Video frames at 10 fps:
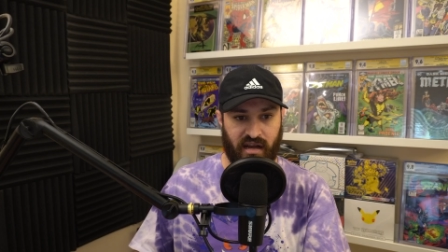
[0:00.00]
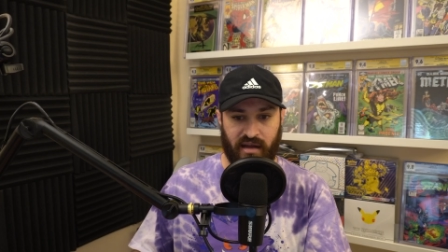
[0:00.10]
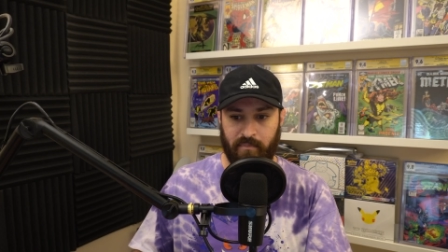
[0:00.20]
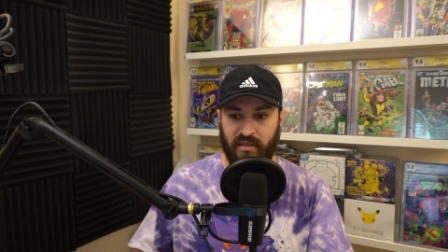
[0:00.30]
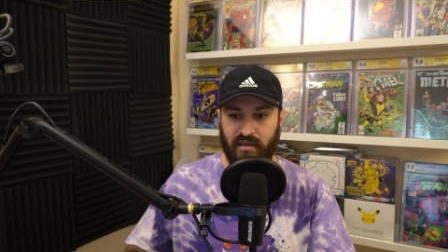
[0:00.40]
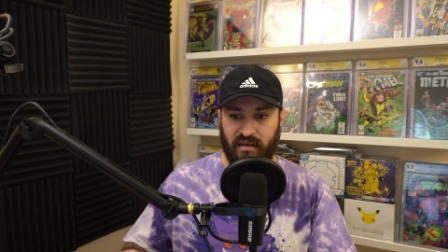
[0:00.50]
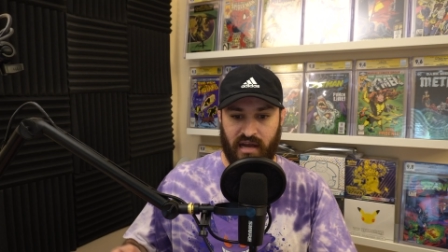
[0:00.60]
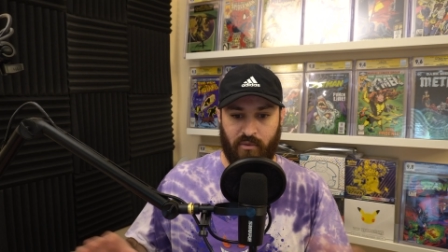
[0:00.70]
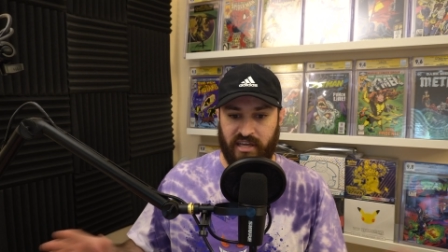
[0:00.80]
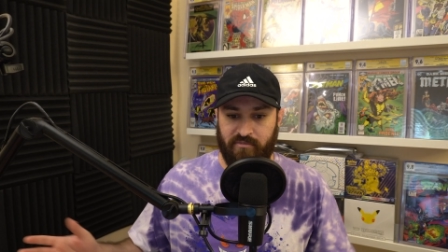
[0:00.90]
I
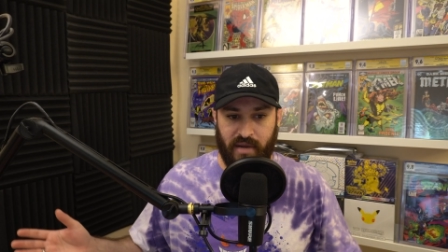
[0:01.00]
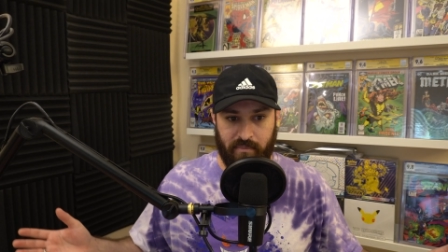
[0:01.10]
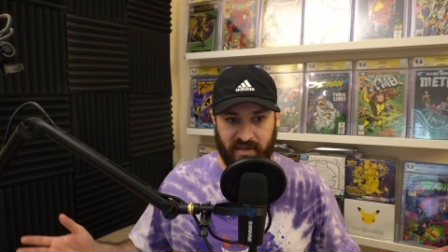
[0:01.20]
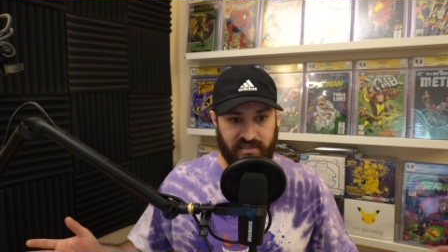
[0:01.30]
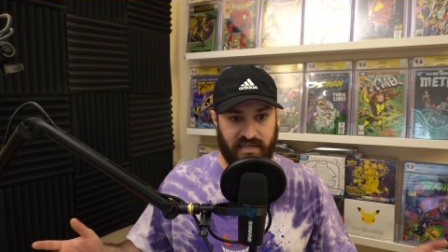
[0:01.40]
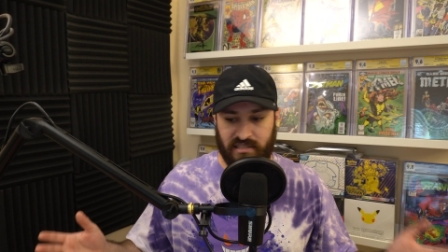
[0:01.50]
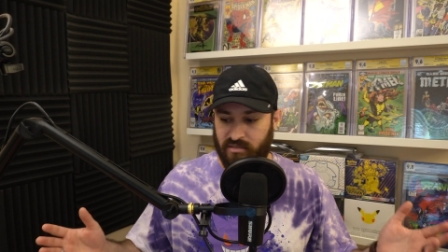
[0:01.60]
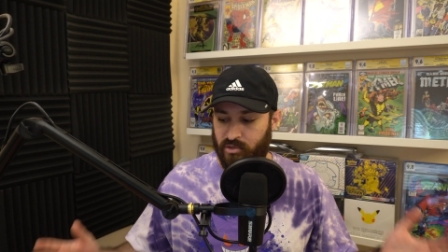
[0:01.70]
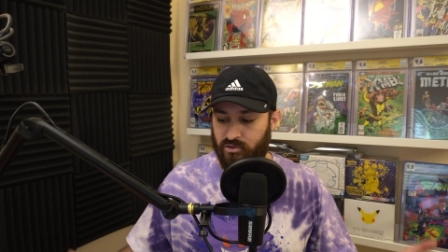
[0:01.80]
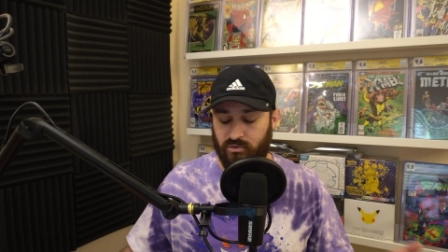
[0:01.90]
want to give my opinion as
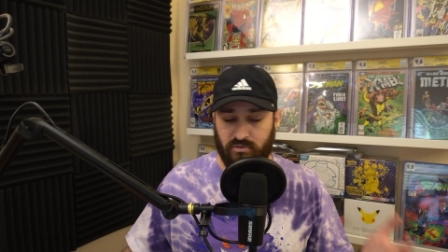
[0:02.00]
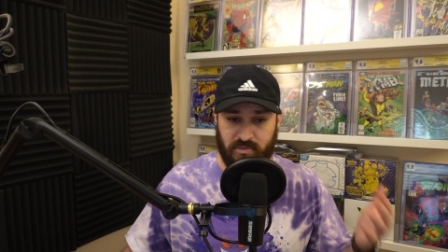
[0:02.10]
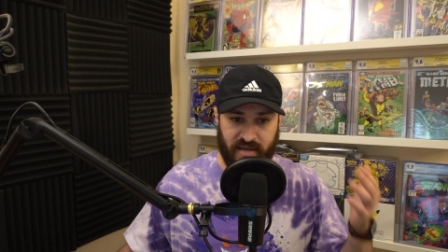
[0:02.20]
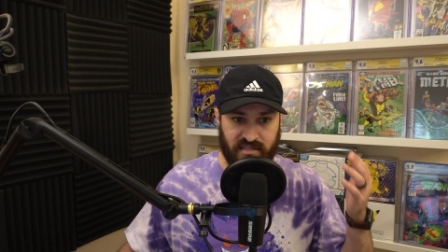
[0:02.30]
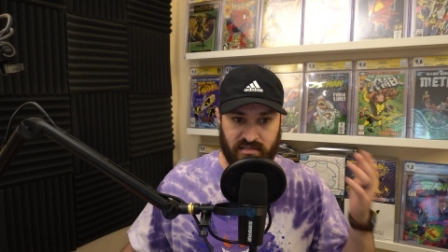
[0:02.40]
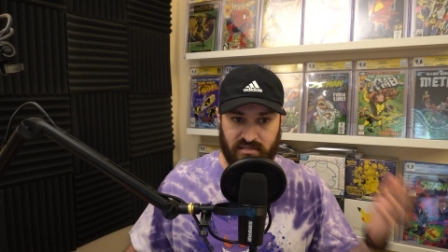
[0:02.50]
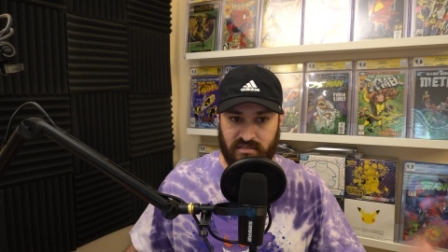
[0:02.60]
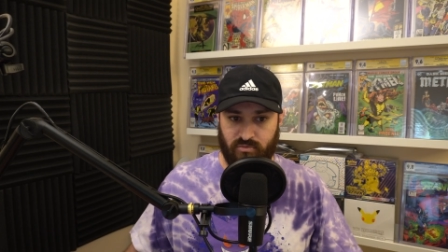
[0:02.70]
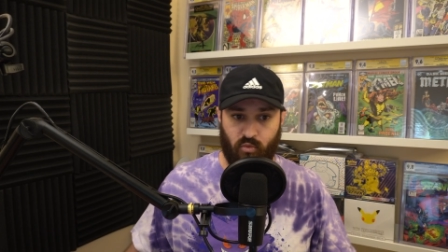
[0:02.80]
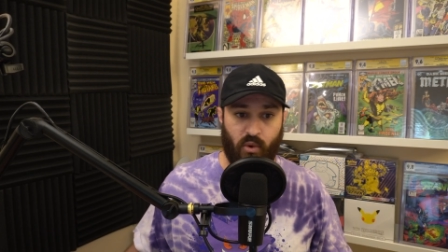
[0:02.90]
someone who
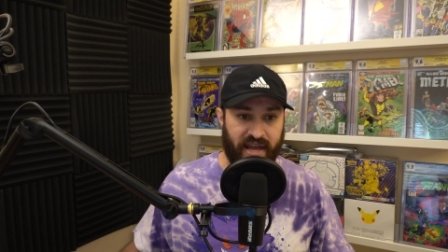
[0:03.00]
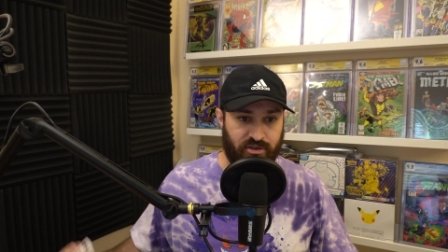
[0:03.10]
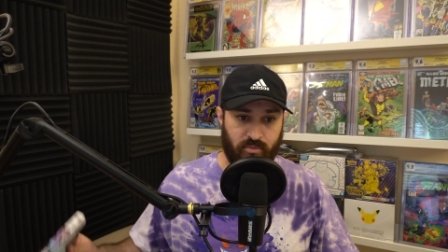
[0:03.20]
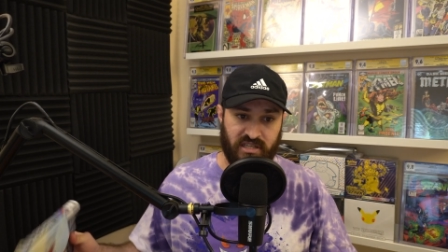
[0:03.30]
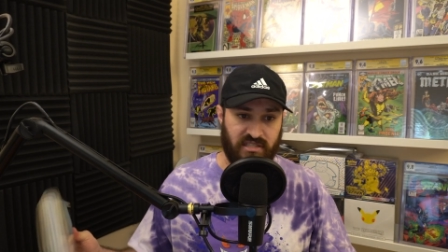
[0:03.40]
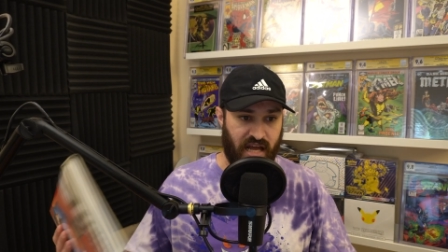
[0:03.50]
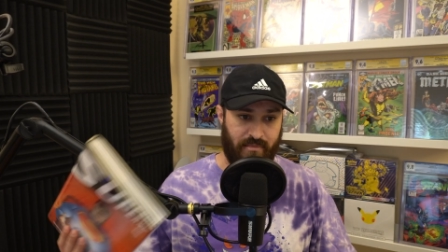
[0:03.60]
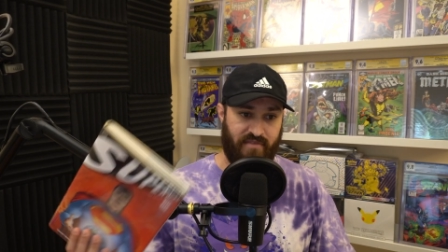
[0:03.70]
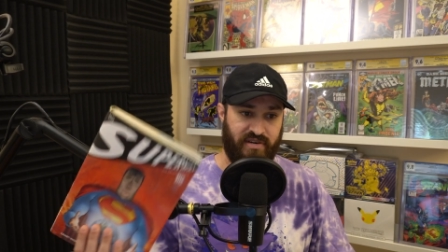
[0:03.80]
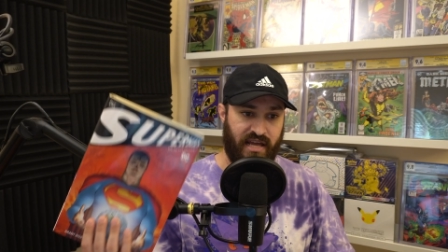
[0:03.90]
spends way too much
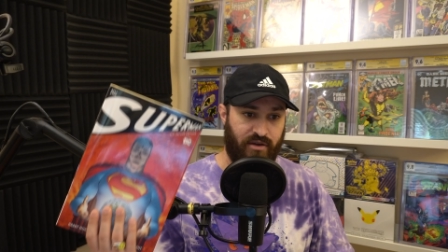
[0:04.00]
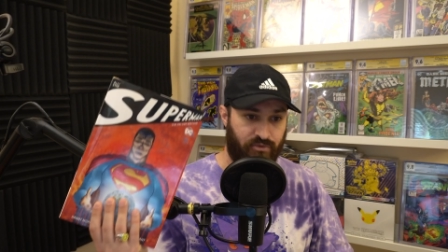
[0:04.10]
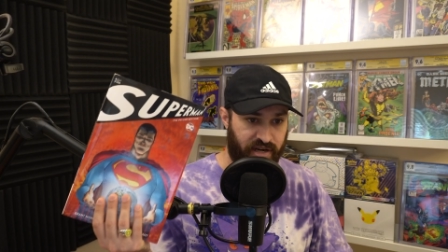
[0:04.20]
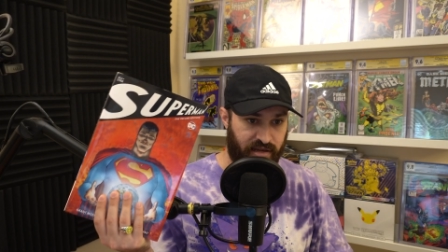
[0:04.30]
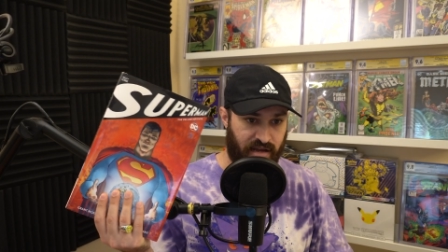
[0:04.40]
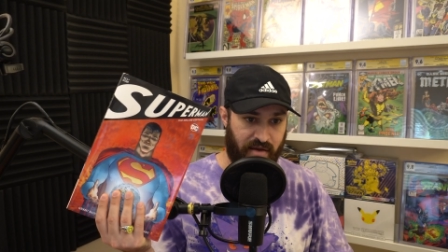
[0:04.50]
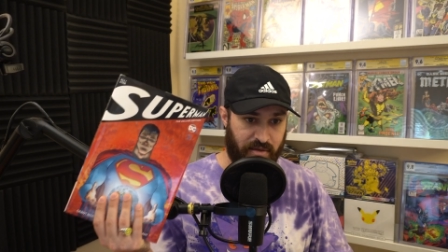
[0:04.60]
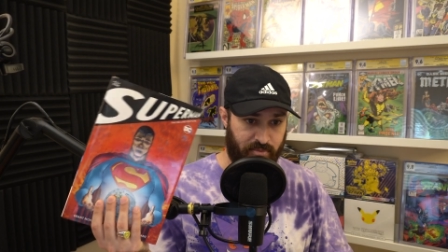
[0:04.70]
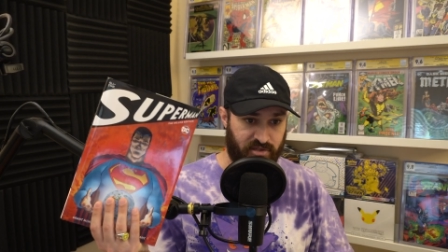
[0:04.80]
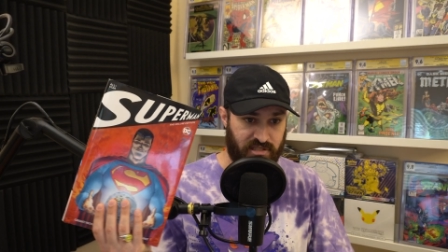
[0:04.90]
time every day reading
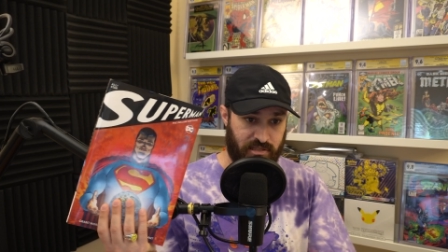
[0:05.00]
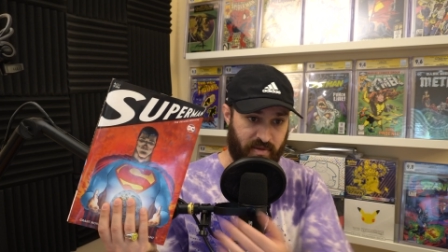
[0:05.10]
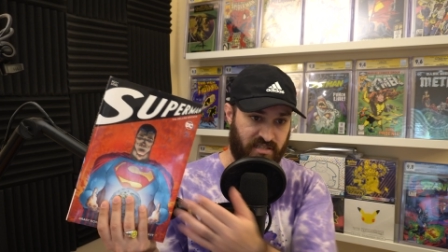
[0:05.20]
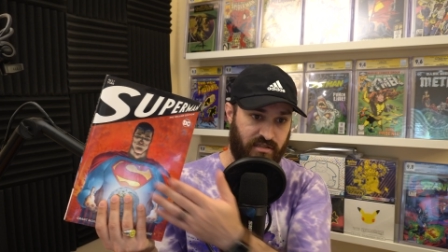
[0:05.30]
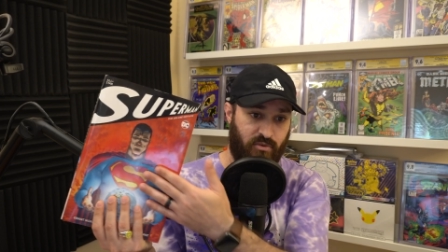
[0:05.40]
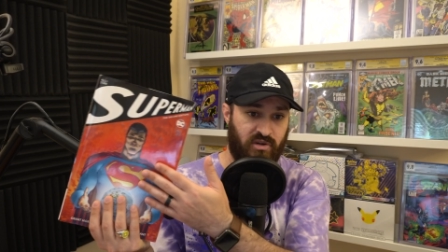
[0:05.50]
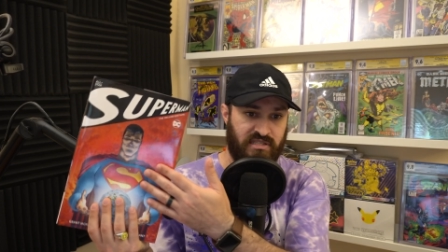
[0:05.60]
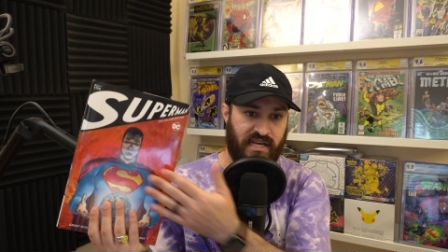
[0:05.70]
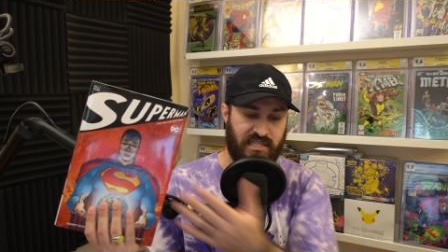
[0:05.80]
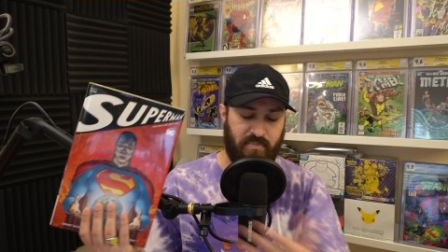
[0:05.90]
comic books, especially the
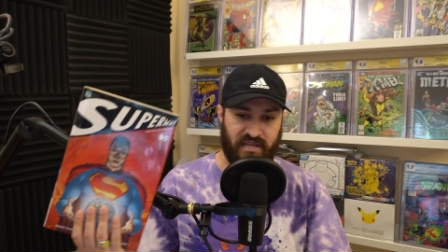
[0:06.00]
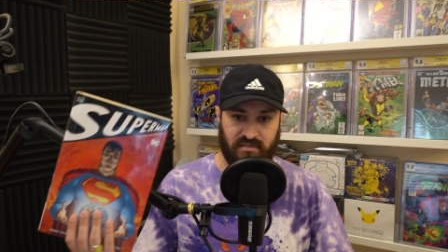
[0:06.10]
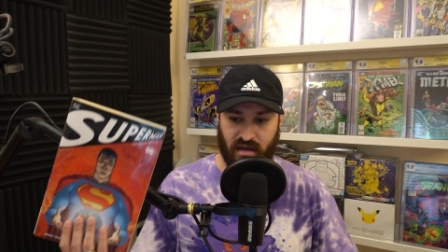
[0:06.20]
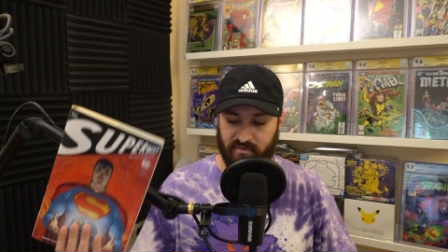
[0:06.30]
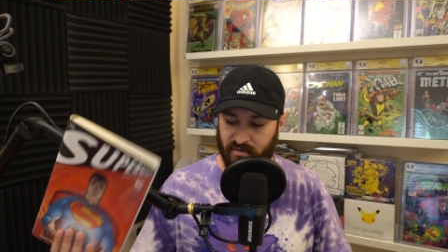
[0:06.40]
ones that it's based off